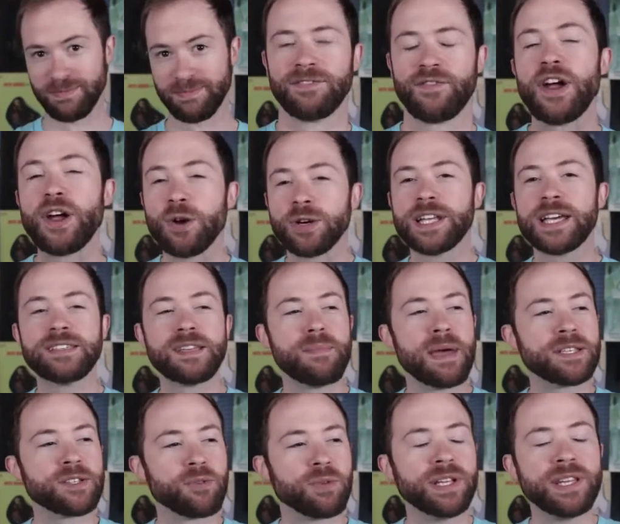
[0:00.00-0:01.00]
Frank Cortese
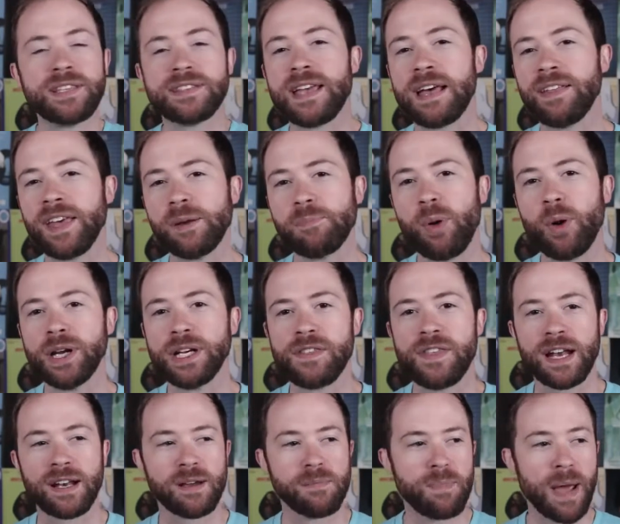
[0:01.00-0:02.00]
makes a really salient point
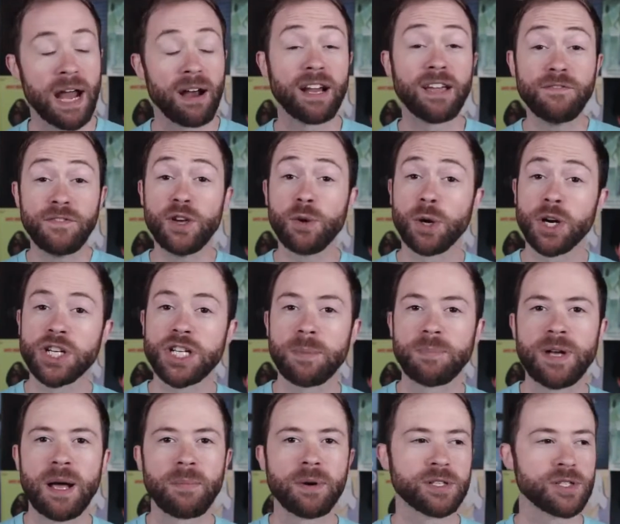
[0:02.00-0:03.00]
that comparing
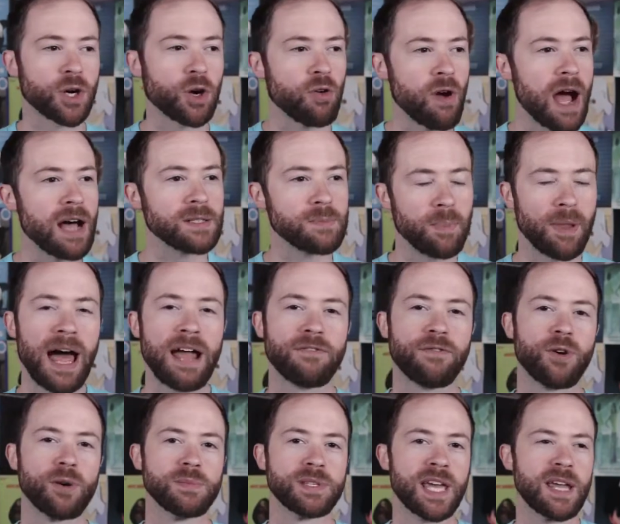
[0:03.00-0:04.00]
viewership numbers across
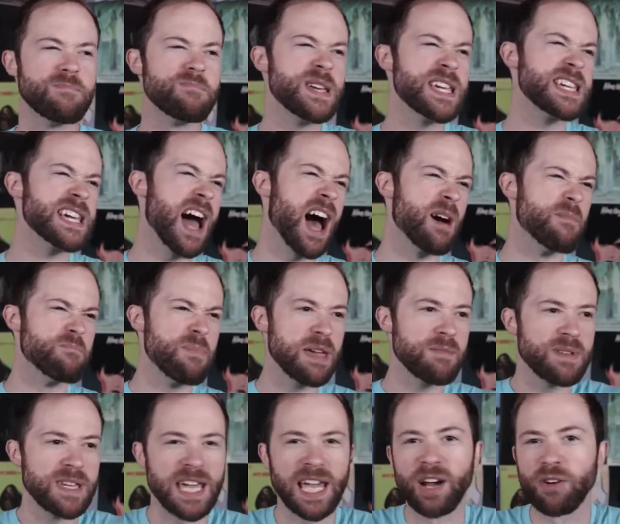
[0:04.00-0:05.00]
platforms can be a
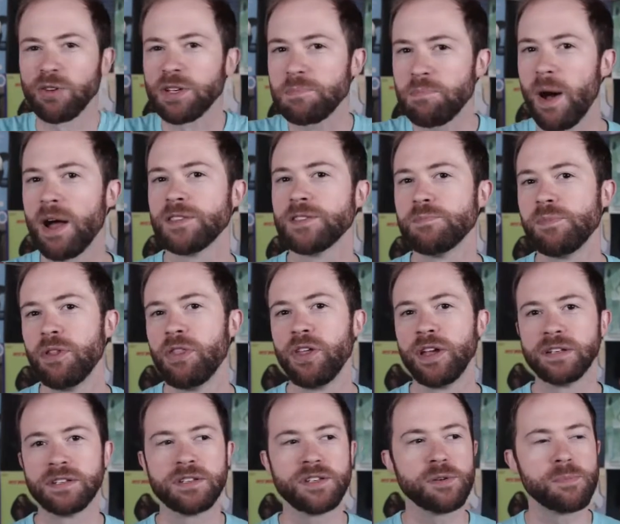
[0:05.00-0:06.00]
maybe irresponsible
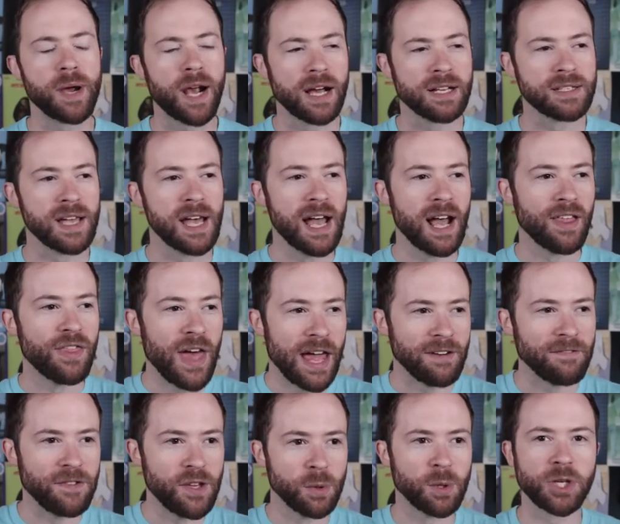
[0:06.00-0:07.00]
thing to do because
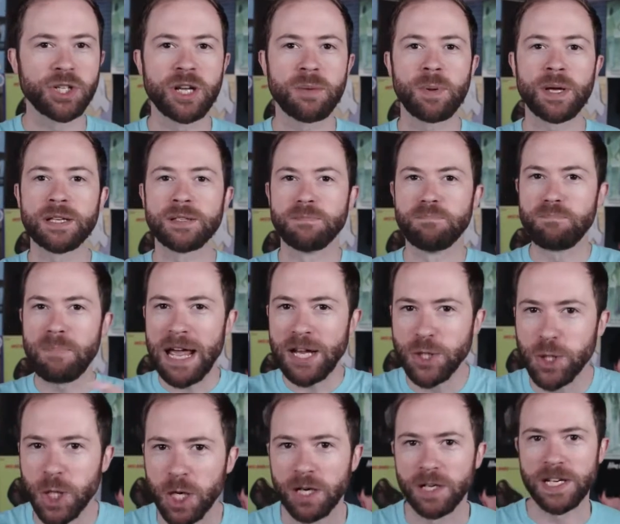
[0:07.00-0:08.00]
that viewership is
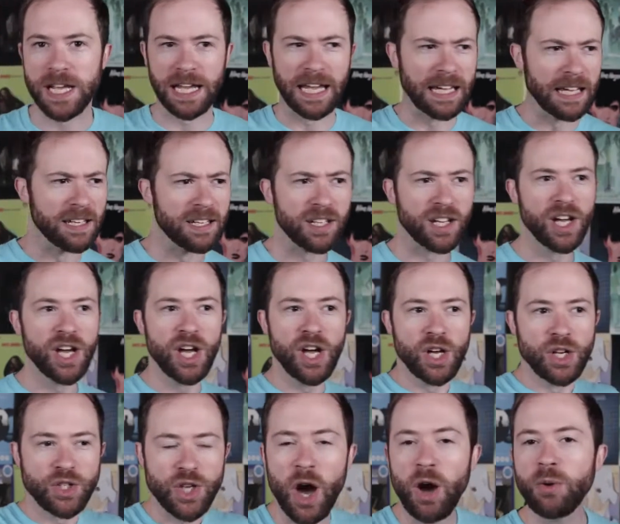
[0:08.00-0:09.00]
measured in
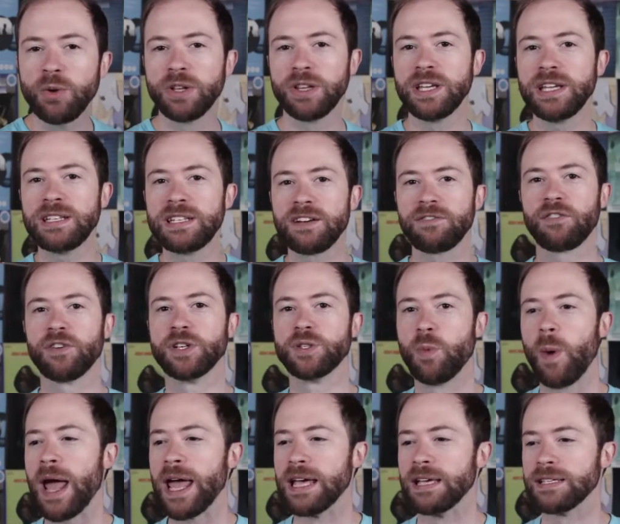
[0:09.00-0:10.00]
totally different
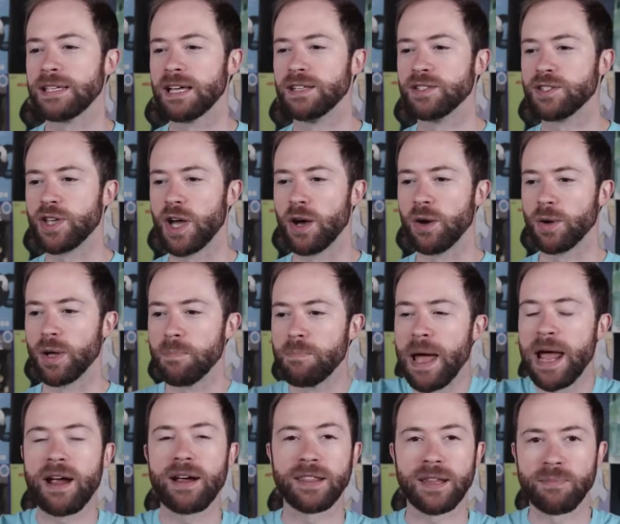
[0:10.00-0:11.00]
ways, and so
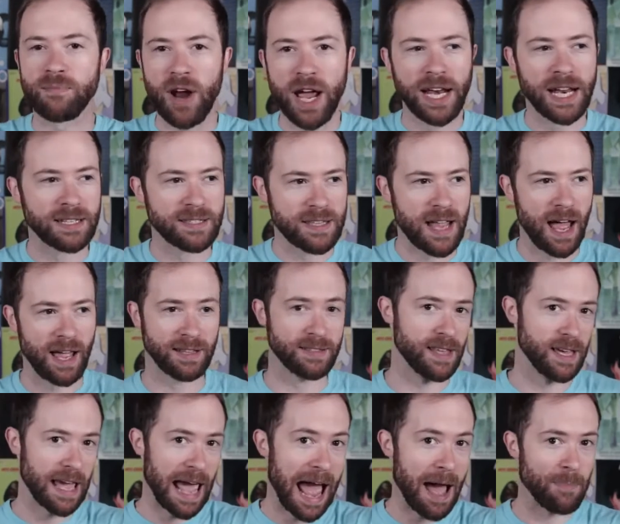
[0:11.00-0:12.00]
comparing them, right, it's
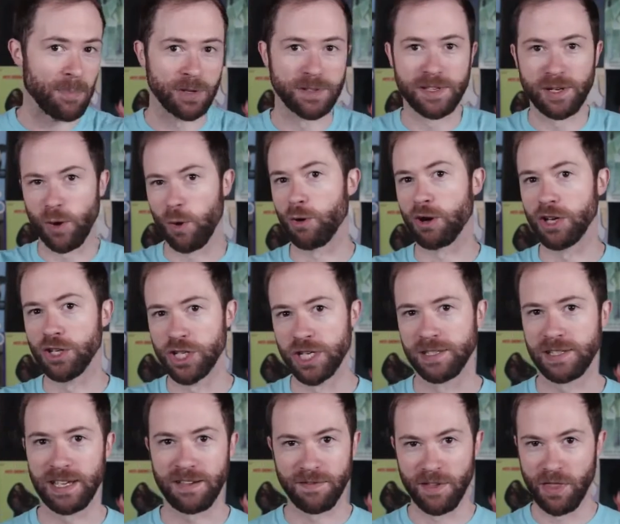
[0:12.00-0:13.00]
like apples and
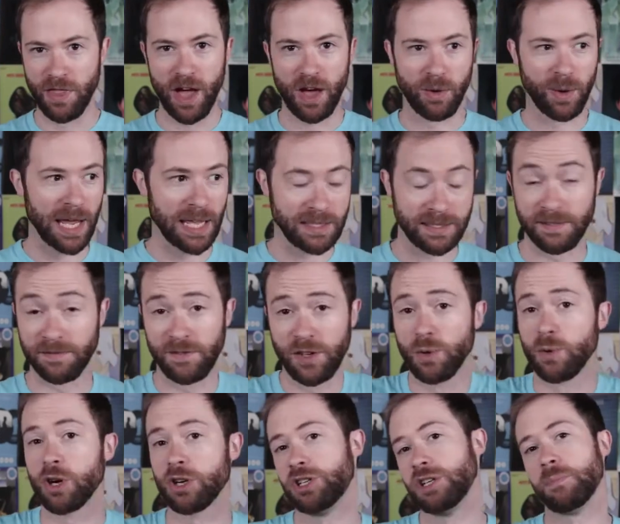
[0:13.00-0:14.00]
oranges even though it's
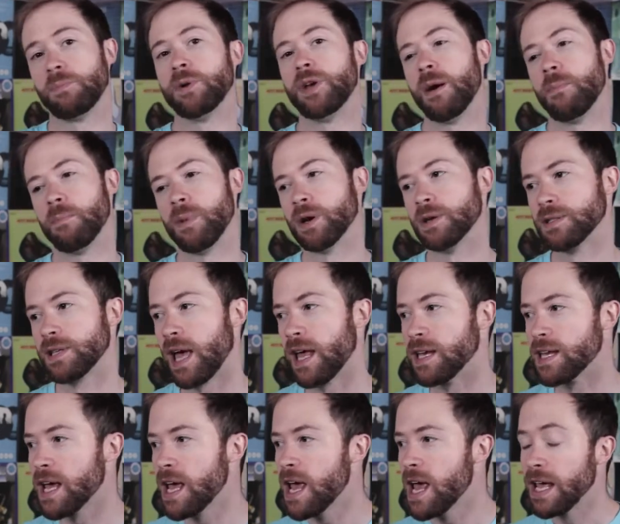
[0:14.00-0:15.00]
viewership numbers.
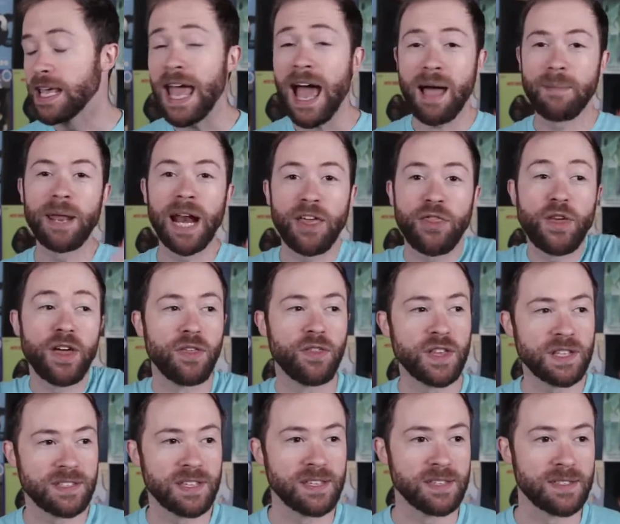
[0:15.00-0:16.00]
And yeah, I think
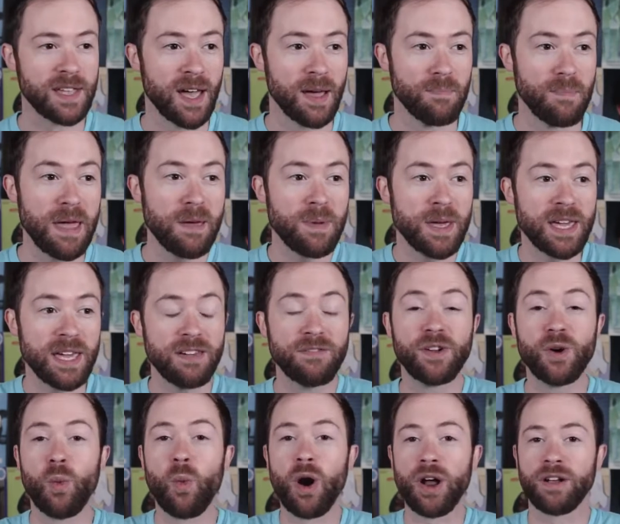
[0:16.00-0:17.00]
this is maybe
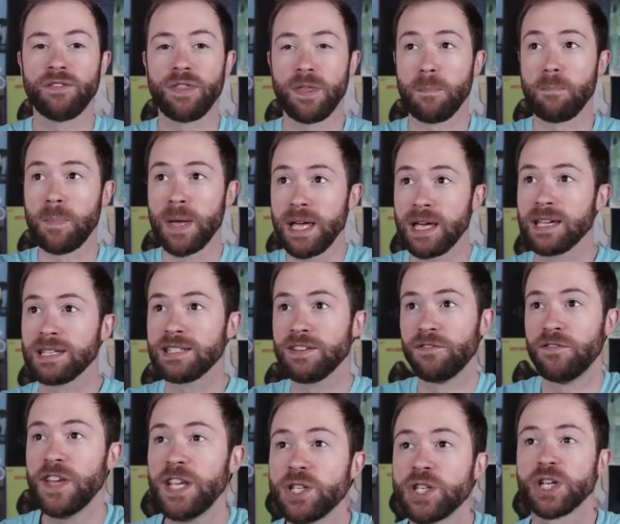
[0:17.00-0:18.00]
even one of the biggest
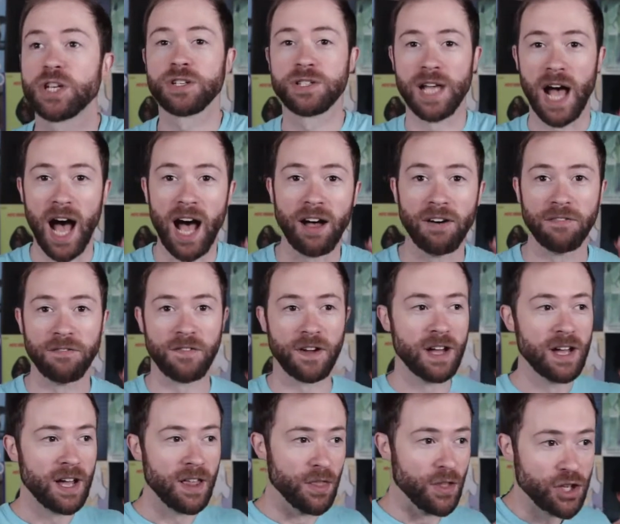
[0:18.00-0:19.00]
features
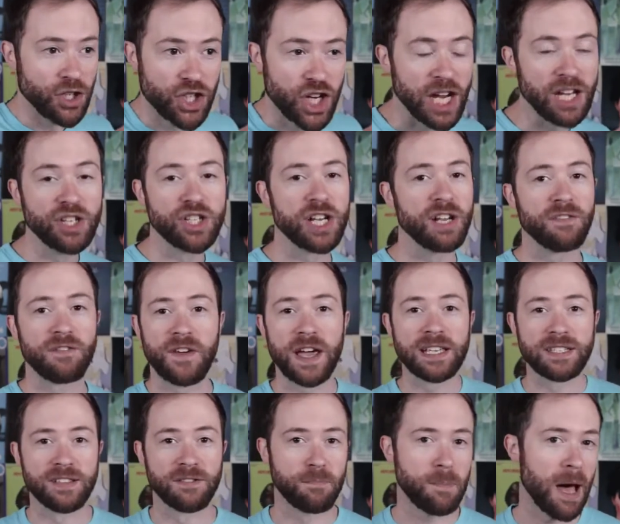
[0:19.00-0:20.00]
of the changing
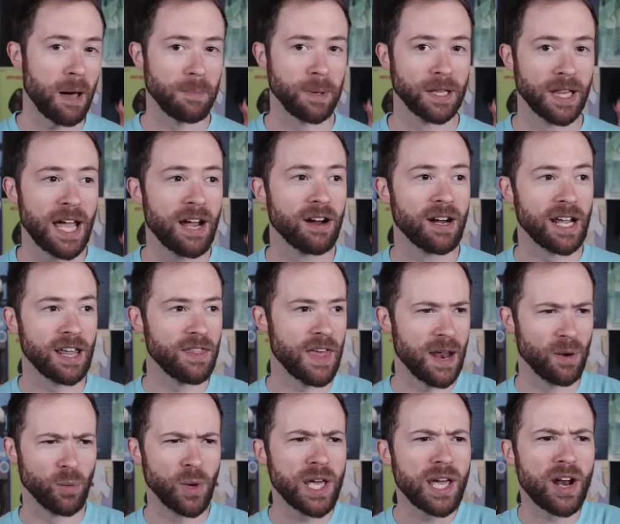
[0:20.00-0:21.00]
face of popularity,
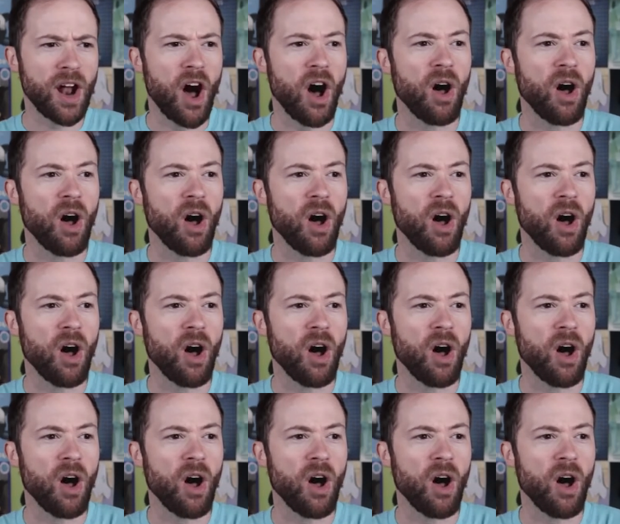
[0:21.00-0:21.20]
that we can